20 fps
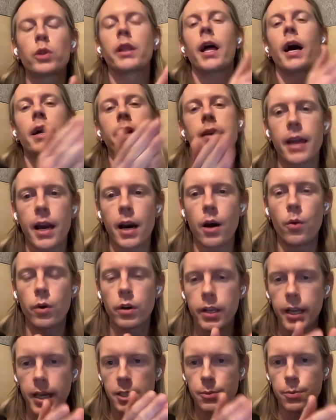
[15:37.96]
like our
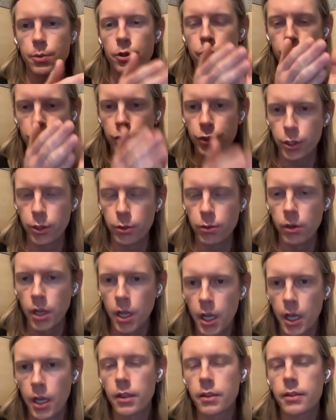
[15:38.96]
customers to do,
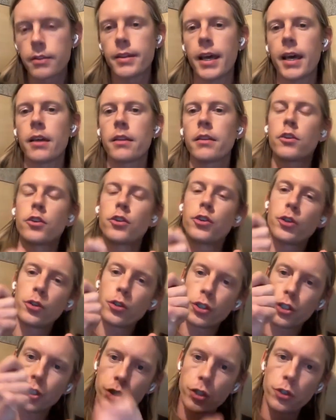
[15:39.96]
then you
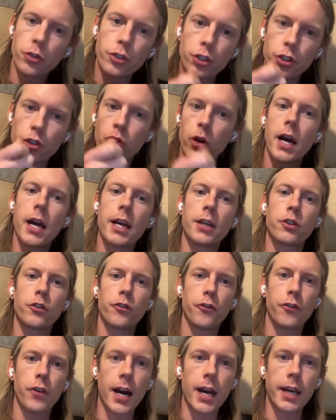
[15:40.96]
should try to
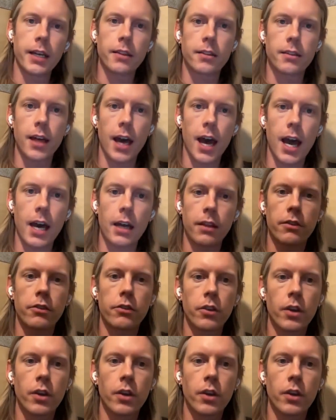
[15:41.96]
find that